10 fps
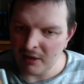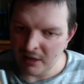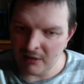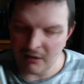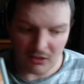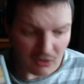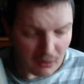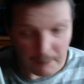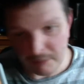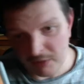it's
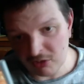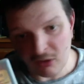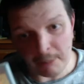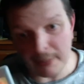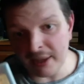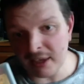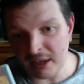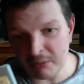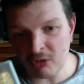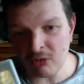not a bad
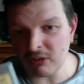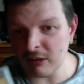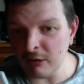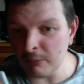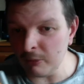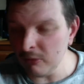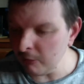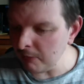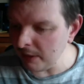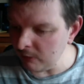game. It's not terrible.
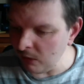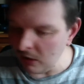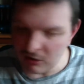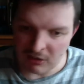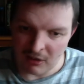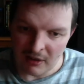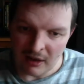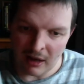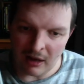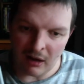I've played worse.
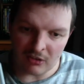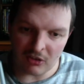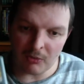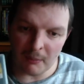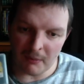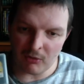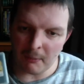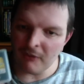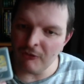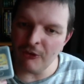I just remember this one
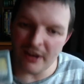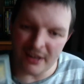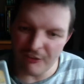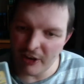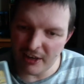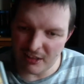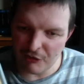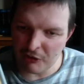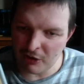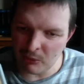being really, really
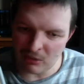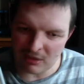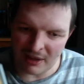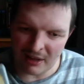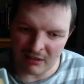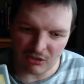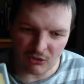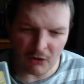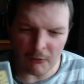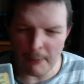difficult and
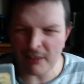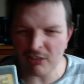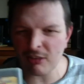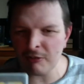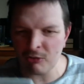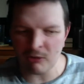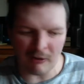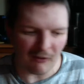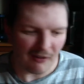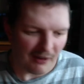quite repetitive as
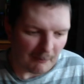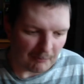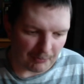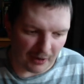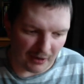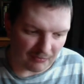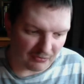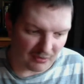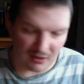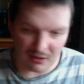well. But
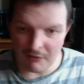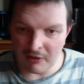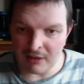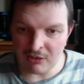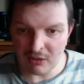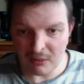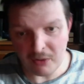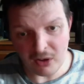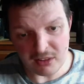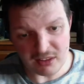nevertheless,
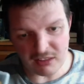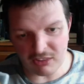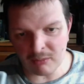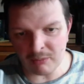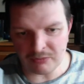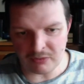I did get some